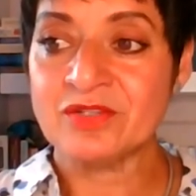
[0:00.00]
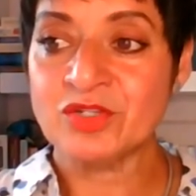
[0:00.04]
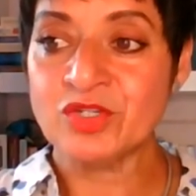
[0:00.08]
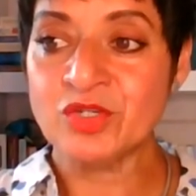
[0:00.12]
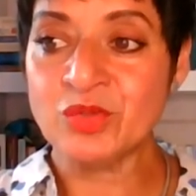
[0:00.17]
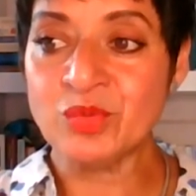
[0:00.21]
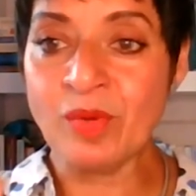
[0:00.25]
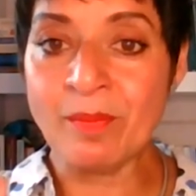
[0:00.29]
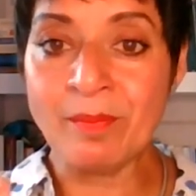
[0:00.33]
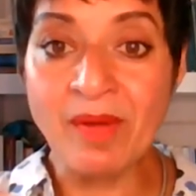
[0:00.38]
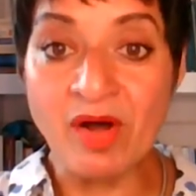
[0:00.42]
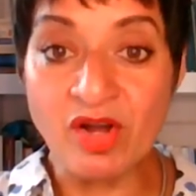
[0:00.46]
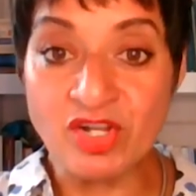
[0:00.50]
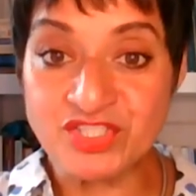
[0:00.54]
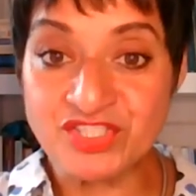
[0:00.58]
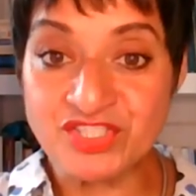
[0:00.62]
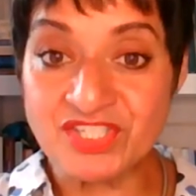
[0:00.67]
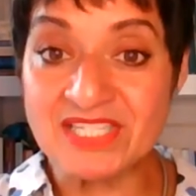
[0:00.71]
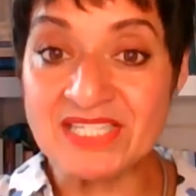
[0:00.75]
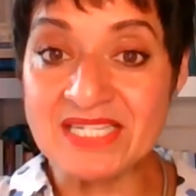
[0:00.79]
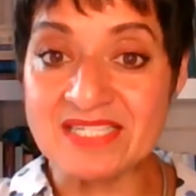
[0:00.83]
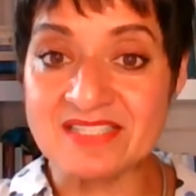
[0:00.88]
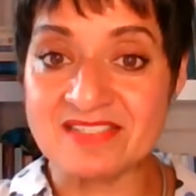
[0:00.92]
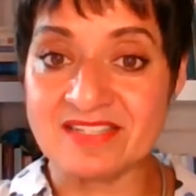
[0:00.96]
who were
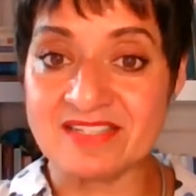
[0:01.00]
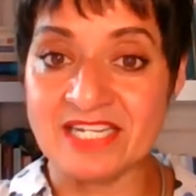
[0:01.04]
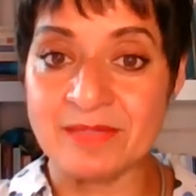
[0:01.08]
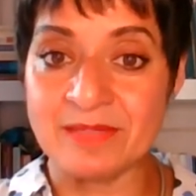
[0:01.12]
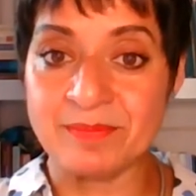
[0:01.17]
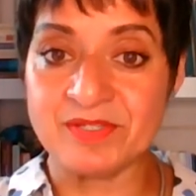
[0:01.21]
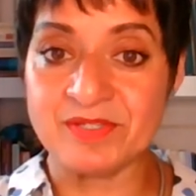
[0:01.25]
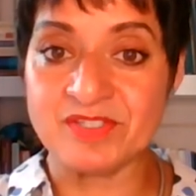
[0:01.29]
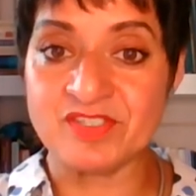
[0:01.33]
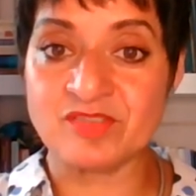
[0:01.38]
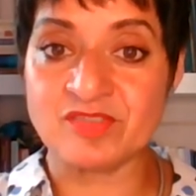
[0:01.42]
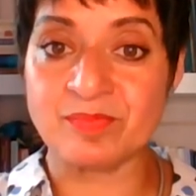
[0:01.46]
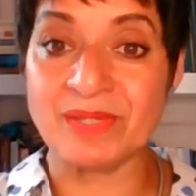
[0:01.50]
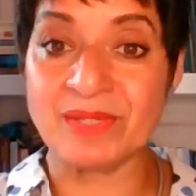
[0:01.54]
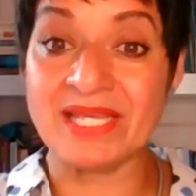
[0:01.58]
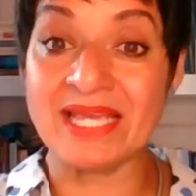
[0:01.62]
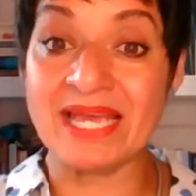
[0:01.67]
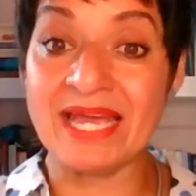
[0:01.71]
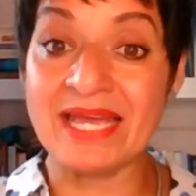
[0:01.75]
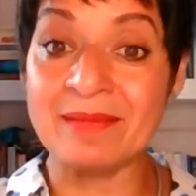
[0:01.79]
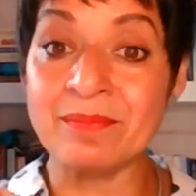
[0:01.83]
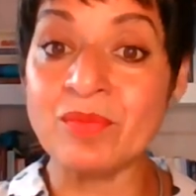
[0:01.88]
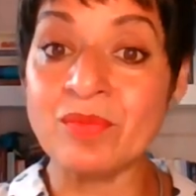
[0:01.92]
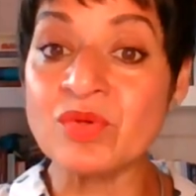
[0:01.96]
martini sleepers
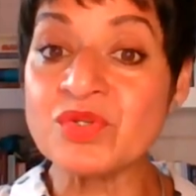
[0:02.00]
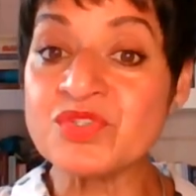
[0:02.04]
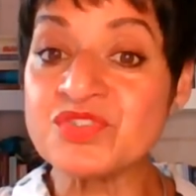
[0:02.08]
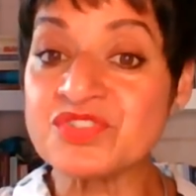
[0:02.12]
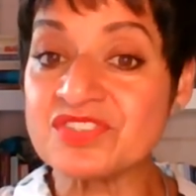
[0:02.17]
became more